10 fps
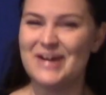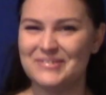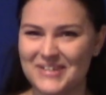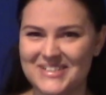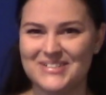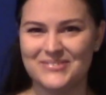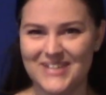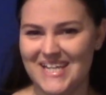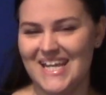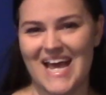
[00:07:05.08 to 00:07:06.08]
what do
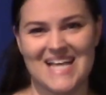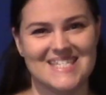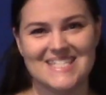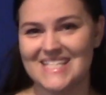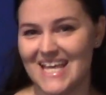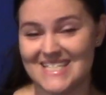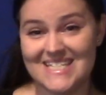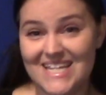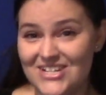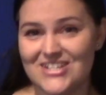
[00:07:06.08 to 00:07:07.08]
we as
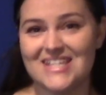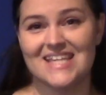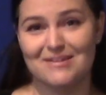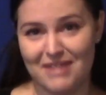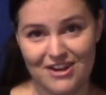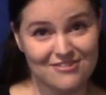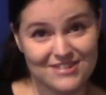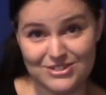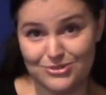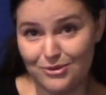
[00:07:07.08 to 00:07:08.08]
teachers and
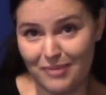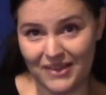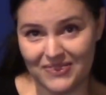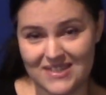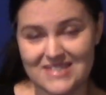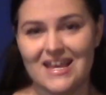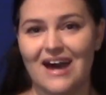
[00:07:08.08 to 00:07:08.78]
parents do about this?